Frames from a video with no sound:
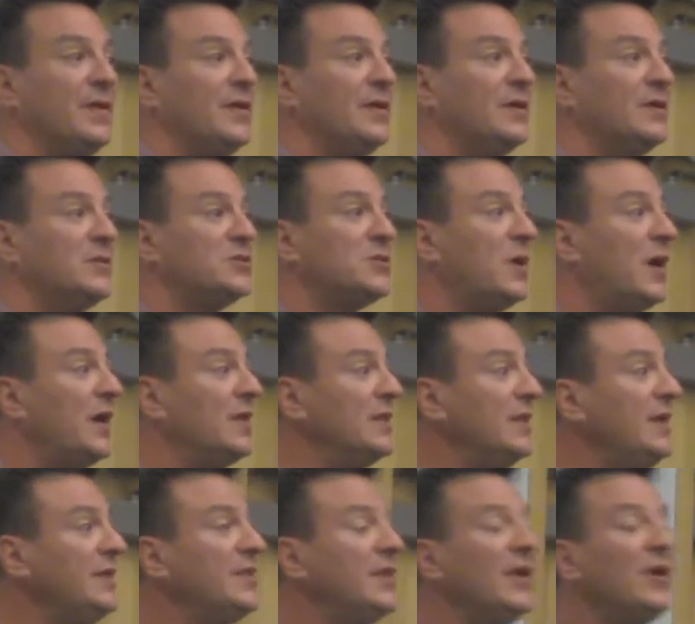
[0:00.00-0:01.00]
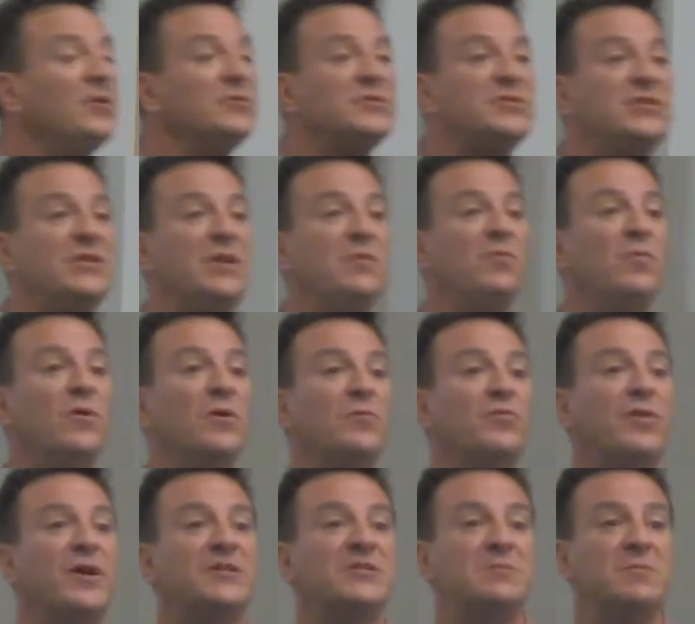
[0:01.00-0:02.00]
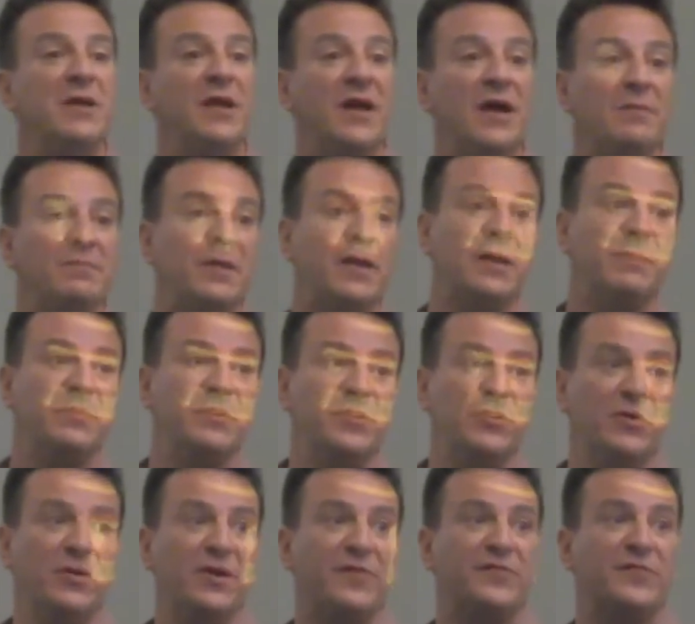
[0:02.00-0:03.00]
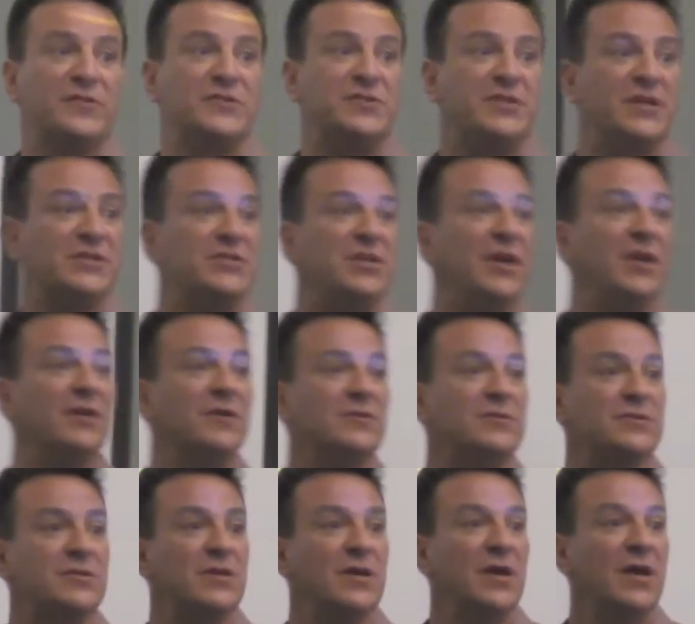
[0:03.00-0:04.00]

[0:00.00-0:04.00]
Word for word: So I lead the OC WordPress meetup, and I've been doing it for six years.